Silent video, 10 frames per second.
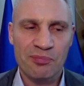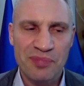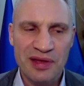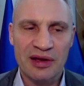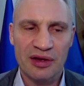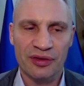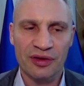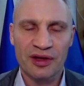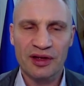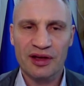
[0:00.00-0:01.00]
billion
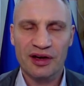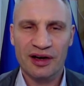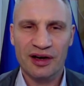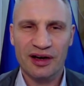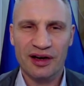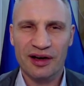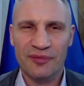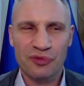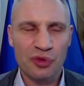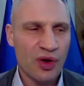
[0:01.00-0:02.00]

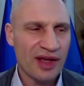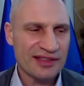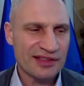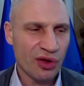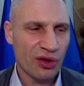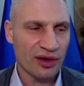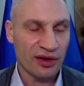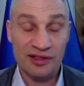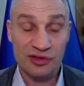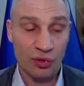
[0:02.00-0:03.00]
US dollar.
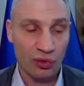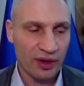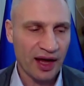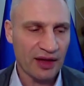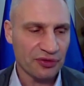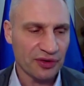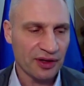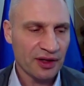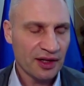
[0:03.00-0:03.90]
It's whole country